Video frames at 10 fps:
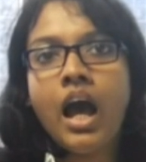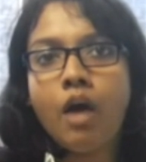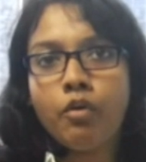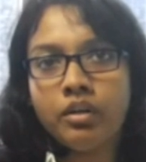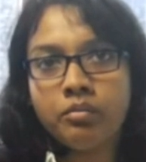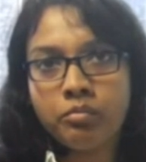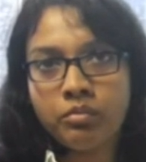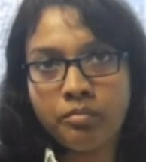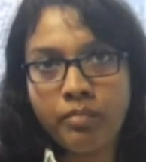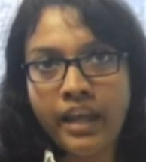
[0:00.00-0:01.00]
our
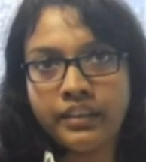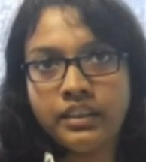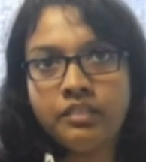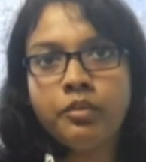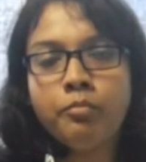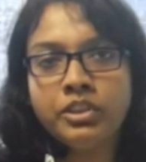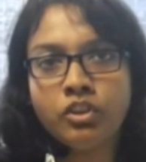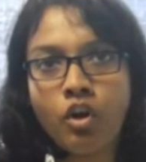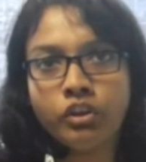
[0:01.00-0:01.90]
plaintiff Ms.